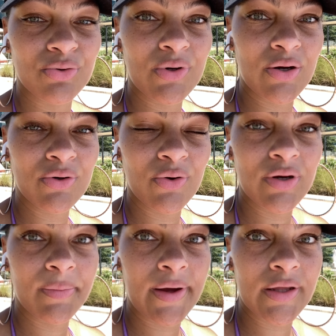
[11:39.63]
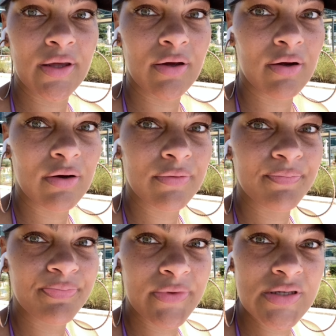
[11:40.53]
I don't know anybody here.
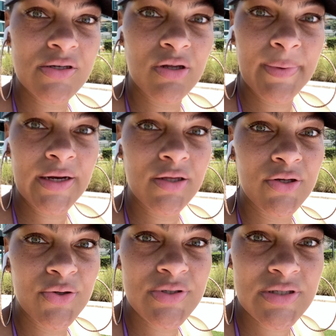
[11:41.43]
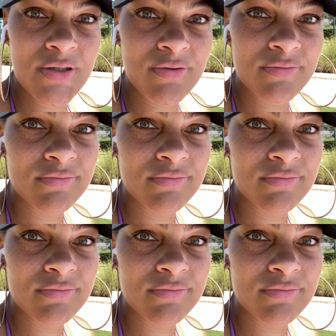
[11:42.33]
Is anybody in Houston